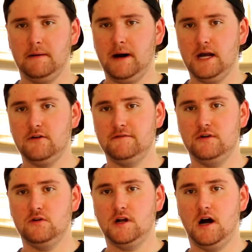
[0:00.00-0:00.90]
my
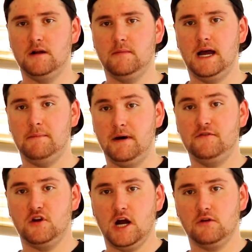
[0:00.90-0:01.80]
microphone on my
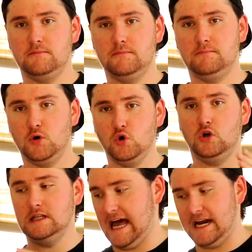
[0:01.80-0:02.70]
above ground
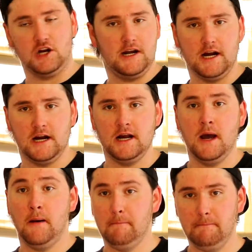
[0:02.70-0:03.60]
pool ladder here,
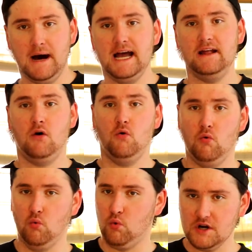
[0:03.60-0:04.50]
but
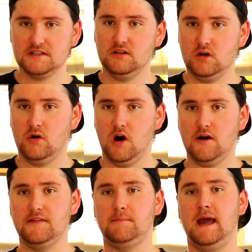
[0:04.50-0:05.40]
we're still going
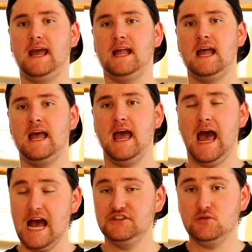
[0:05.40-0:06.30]
hard in the paint.
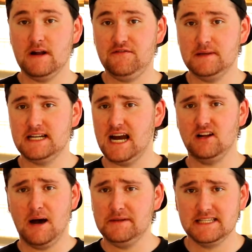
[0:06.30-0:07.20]
As you read from the
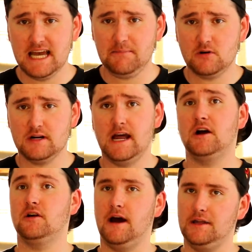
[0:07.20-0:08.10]
title, I'm a skateboarder
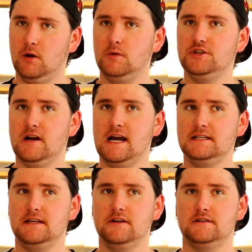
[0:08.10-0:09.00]
now. Now I know what you're
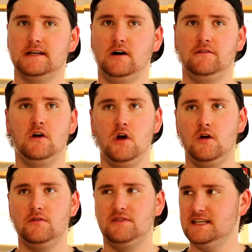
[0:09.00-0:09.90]
asking yourself.
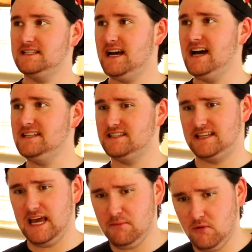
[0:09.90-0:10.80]
This guy's a
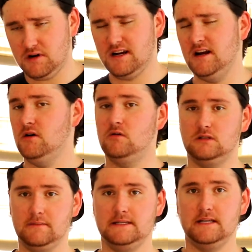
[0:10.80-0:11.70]
skateboarder? Well,
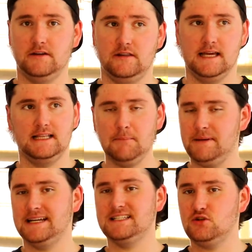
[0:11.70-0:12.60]
let me tell you, the
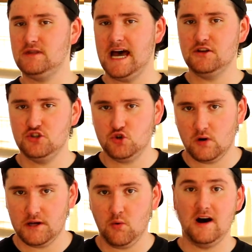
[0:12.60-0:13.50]
Olympics
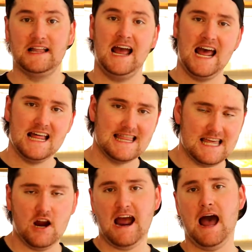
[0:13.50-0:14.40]
2021,
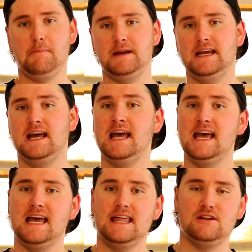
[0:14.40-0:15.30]
they're happening.
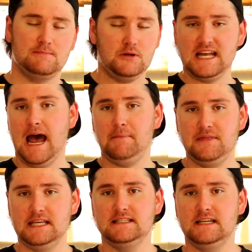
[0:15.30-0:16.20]
They're supposed to
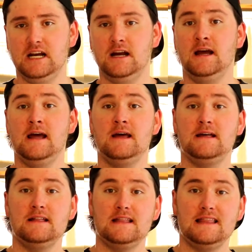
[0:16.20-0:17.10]
happen this year.
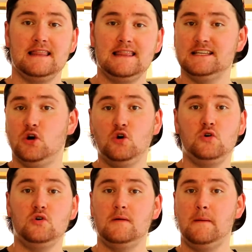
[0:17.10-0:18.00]
This
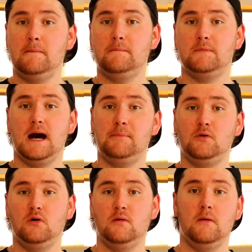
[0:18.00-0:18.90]
whole
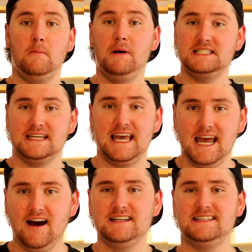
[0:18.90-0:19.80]
couple months of
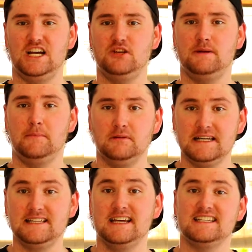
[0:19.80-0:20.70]
chaos has actually been a
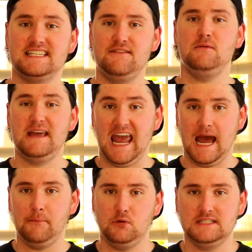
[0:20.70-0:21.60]
blessing because it's giving me
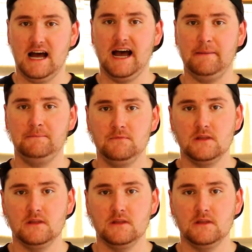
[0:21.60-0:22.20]
ample time